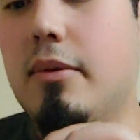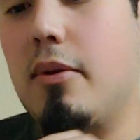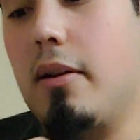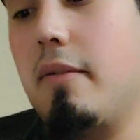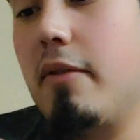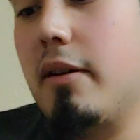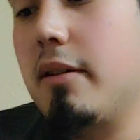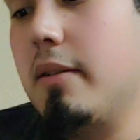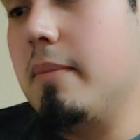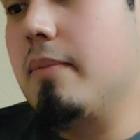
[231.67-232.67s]
get it fucked
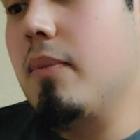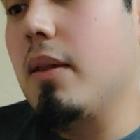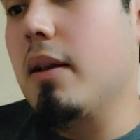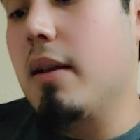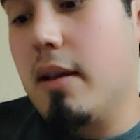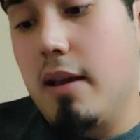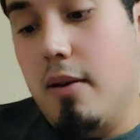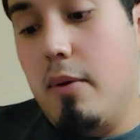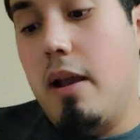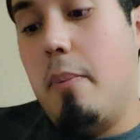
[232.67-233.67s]
up.
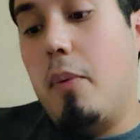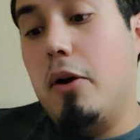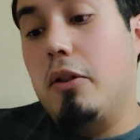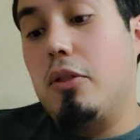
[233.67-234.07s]
We got part